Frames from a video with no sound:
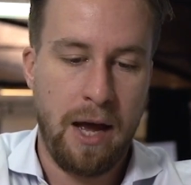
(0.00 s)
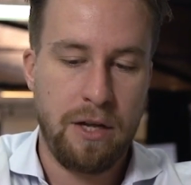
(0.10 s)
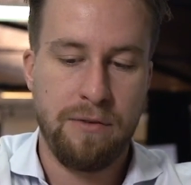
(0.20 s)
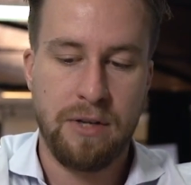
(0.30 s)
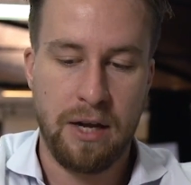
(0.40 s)

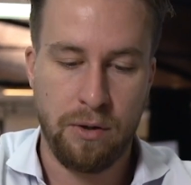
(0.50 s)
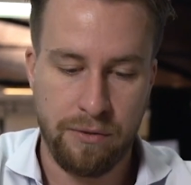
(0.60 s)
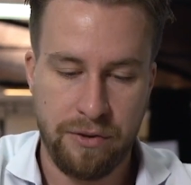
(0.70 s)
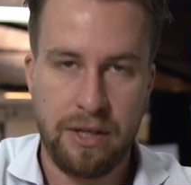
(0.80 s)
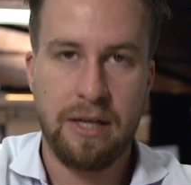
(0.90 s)
you've done all
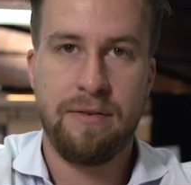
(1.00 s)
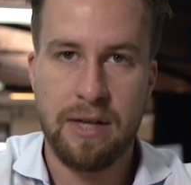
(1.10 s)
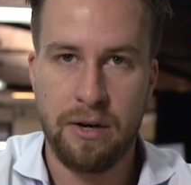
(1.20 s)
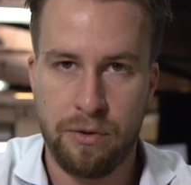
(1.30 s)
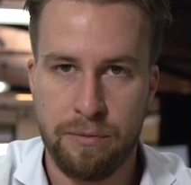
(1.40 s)
the thinking, you've
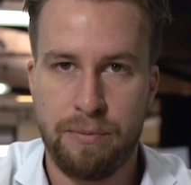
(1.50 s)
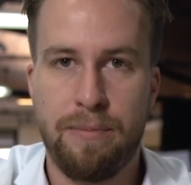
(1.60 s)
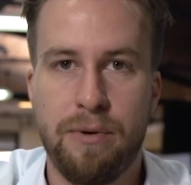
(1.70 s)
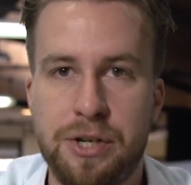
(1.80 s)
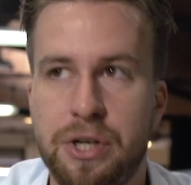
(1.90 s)
done all the
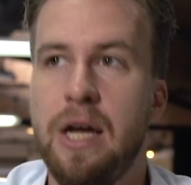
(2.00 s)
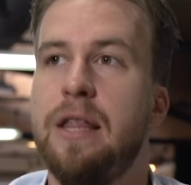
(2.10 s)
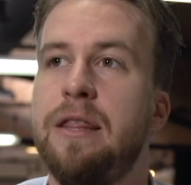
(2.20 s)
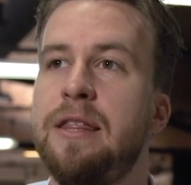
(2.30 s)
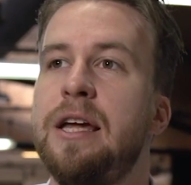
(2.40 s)
preparation,
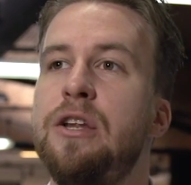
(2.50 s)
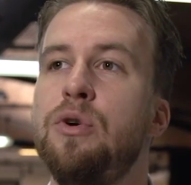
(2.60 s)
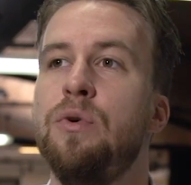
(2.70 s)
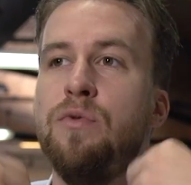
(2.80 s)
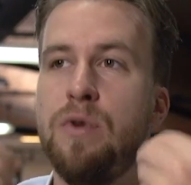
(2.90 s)
then
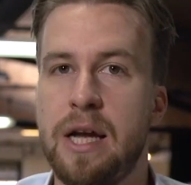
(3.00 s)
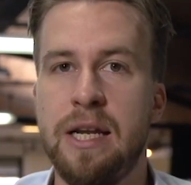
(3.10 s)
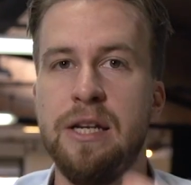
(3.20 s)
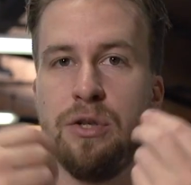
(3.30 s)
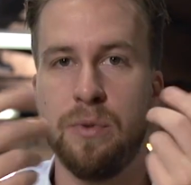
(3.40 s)
you're
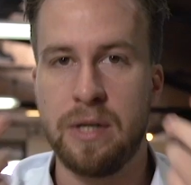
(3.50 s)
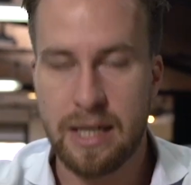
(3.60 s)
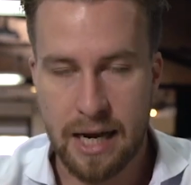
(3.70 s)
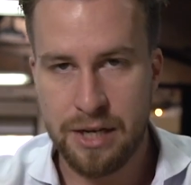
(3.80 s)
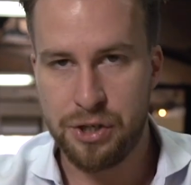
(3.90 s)
ready to
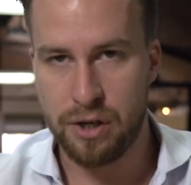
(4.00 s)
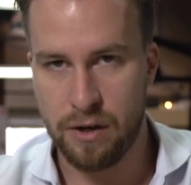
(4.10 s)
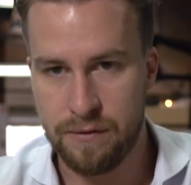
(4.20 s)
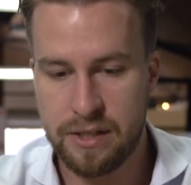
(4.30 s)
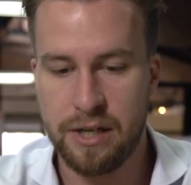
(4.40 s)
engage in a
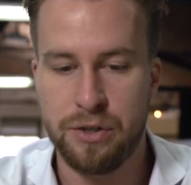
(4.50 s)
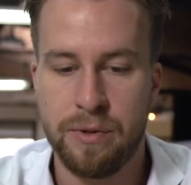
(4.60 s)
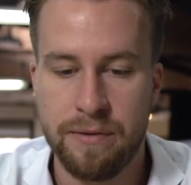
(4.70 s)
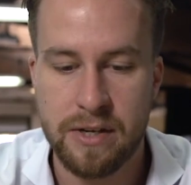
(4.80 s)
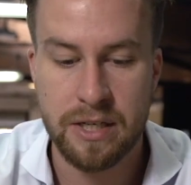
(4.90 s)
conversation
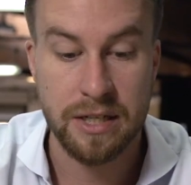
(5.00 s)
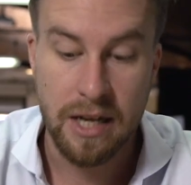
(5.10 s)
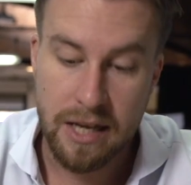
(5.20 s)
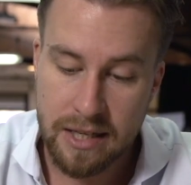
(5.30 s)
with investors.